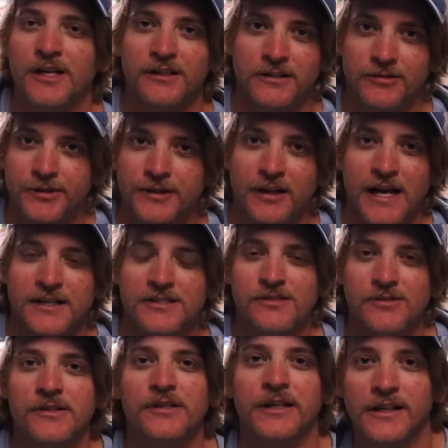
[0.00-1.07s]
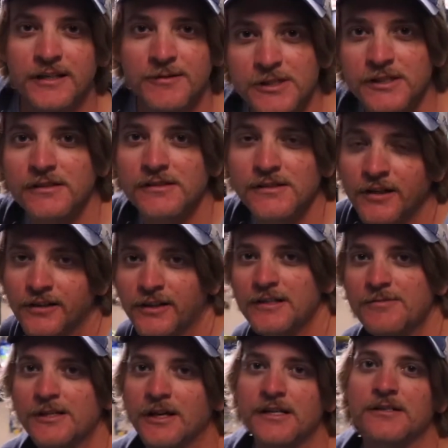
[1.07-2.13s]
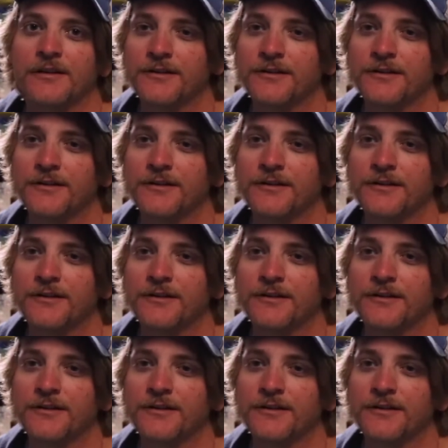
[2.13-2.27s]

Got the 3 latches on it that keeps it nice and